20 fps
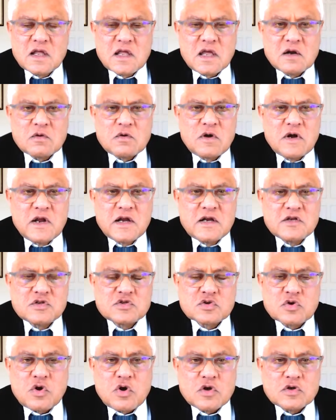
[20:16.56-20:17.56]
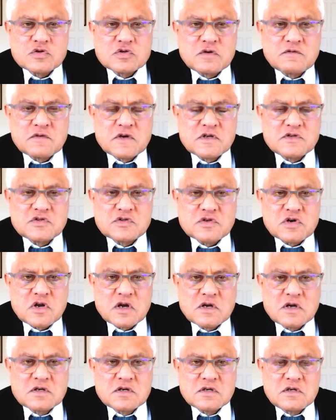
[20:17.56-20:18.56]
calculate his cost of
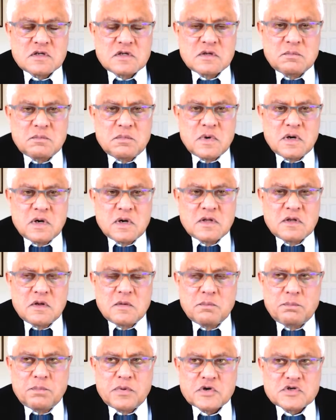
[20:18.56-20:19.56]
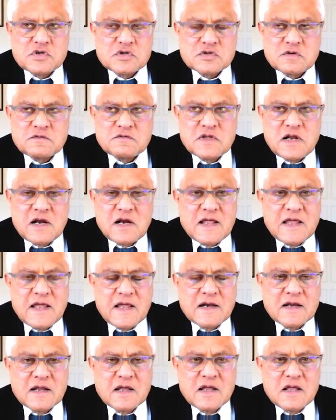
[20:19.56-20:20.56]
construction, the purchase of the
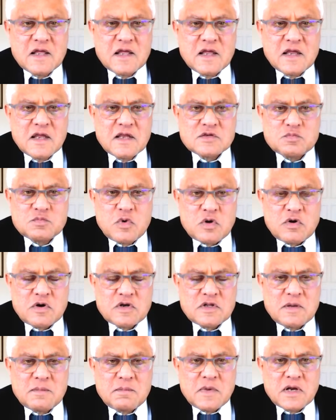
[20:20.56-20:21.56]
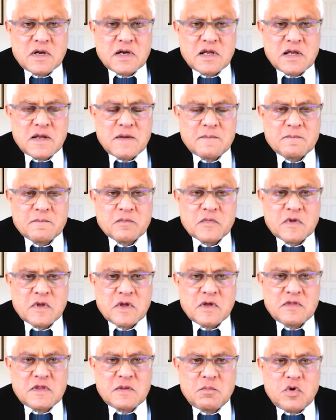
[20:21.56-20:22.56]
land, is borrowed the money
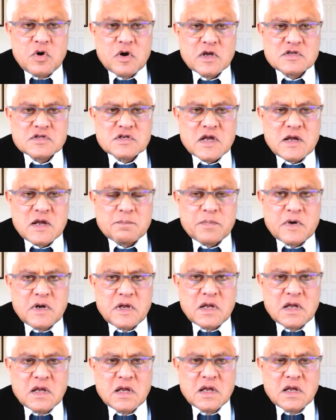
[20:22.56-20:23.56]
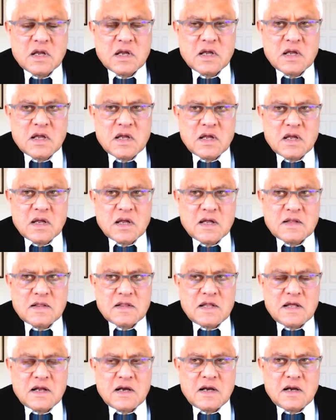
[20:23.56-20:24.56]
of the mortgage company,
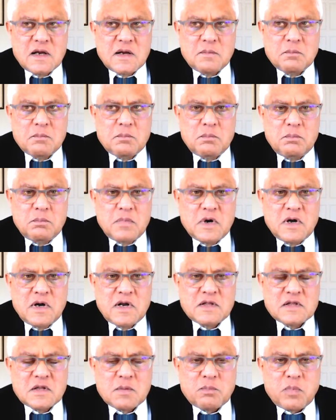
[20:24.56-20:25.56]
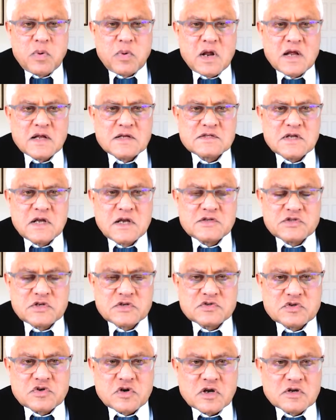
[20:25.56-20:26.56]
and then building the plaza as
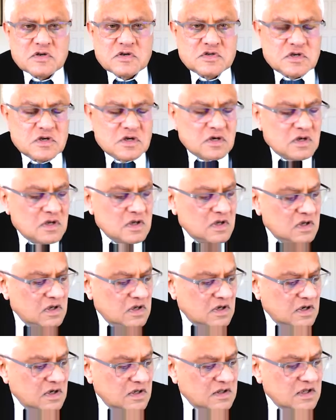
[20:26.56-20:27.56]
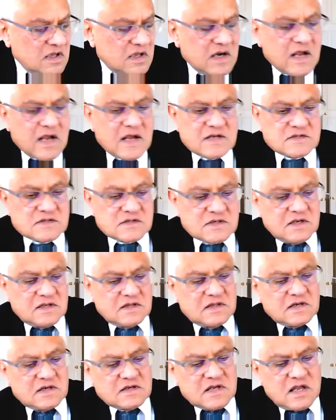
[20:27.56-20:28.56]
a structure, and then
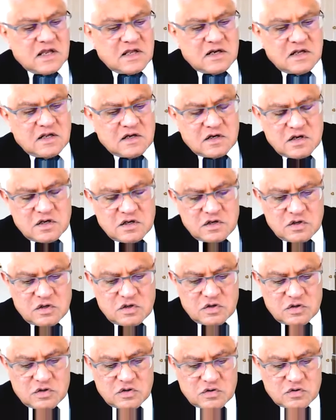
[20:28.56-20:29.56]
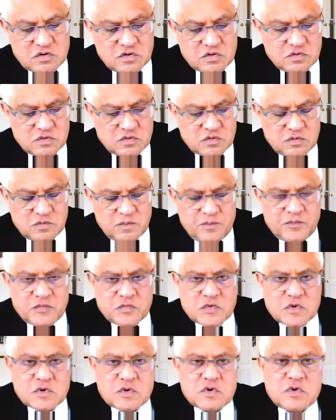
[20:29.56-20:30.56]
asking the tenant to
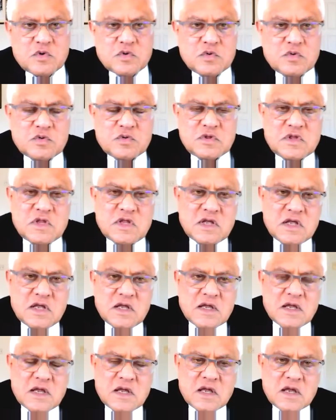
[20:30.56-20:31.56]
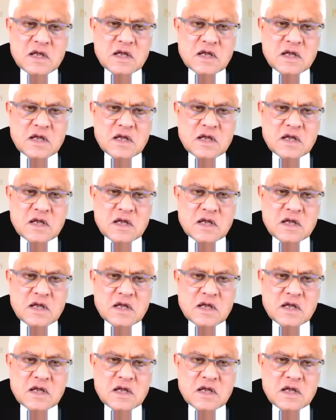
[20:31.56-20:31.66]
do the